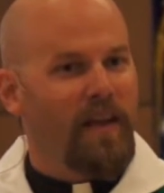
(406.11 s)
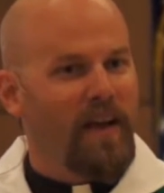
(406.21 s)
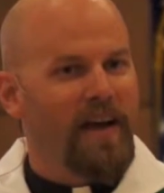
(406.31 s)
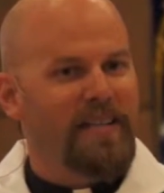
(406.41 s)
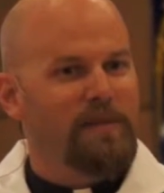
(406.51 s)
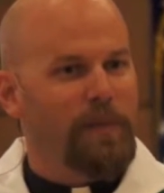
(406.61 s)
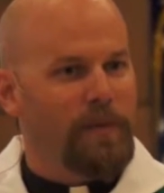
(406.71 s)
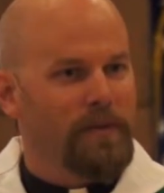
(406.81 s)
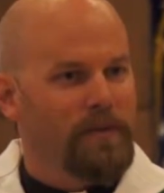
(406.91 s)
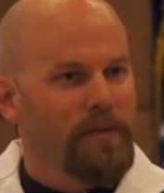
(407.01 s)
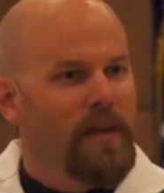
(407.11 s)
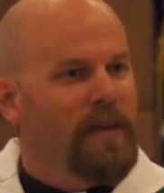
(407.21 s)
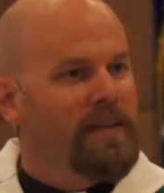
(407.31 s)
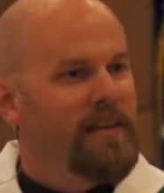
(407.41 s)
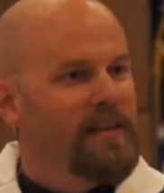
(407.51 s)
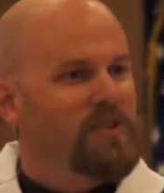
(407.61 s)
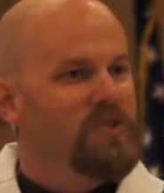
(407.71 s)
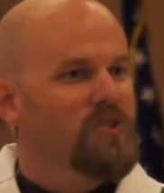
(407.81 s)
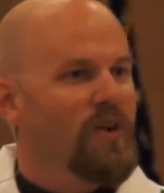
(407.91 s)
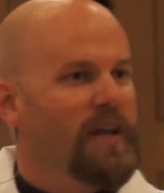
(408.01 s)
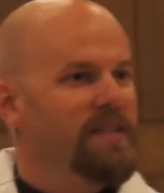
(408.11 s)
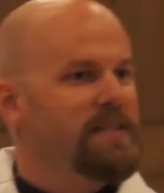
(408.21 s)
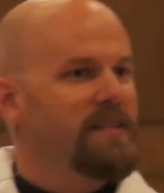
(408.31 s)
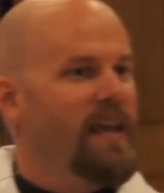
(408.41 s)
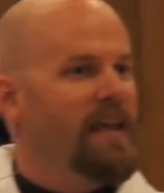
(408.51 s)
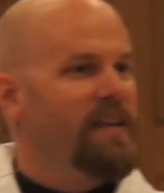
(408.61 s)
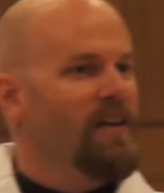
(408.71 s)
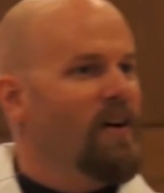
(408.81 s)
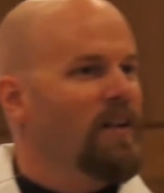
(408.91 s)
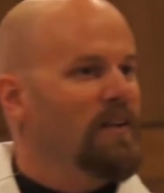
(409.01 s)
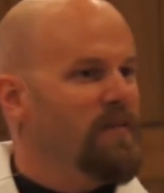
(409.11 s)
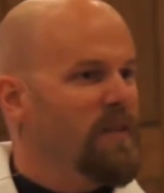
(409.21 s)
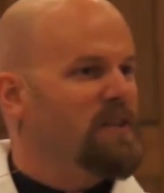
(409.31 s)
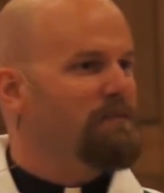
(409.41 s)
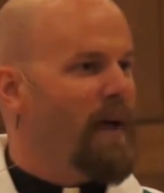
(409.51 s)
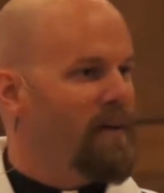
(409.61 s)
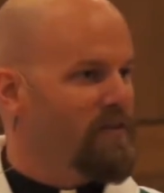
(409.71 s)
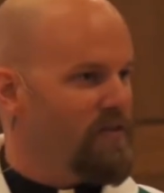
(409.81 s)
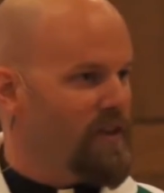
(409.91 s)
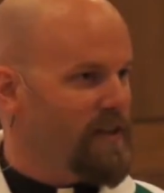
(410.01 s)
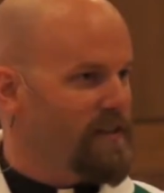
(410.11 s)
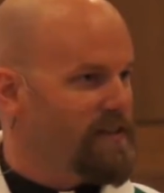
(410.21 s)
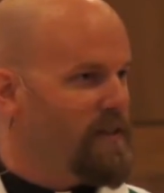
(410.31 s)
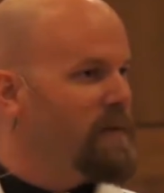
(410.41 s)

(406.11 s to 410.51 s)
gospel does transcend all of these boundaries.